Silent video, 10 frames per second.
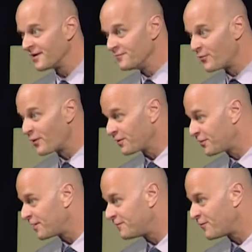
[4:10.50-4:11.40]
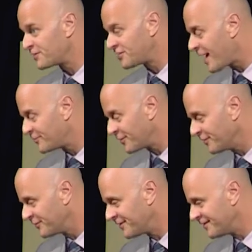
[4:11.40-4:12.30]
for 34
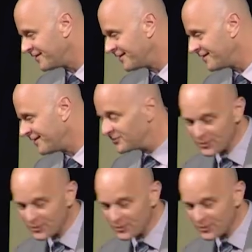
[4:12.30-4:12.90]
chapters to